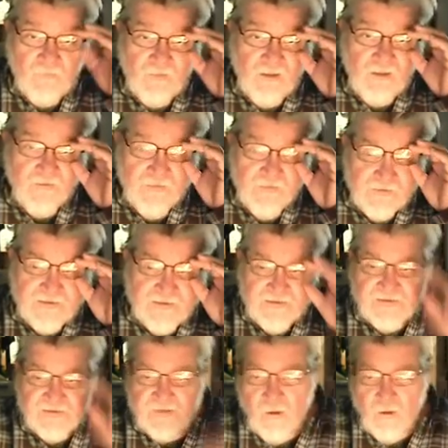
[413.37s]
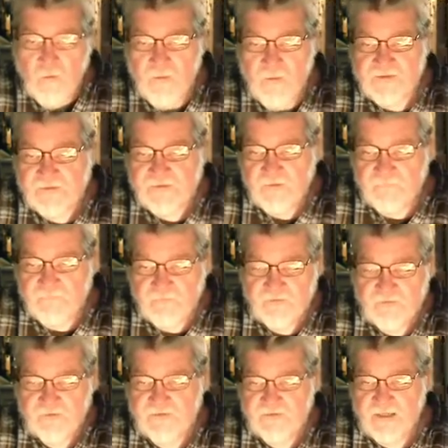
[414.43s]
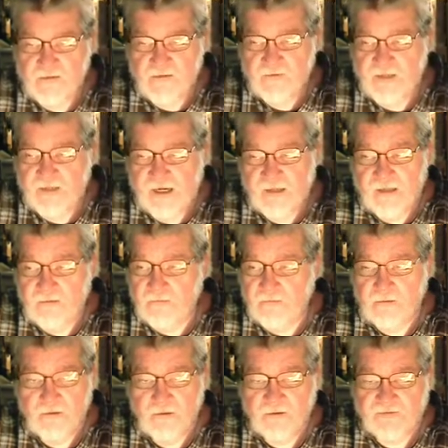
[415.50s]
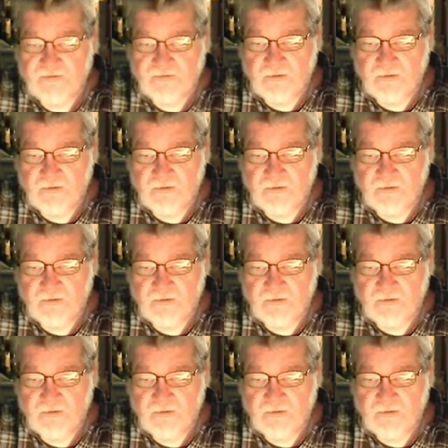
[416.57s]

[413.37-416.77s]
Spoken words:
this is so much different than Tinkercad. It's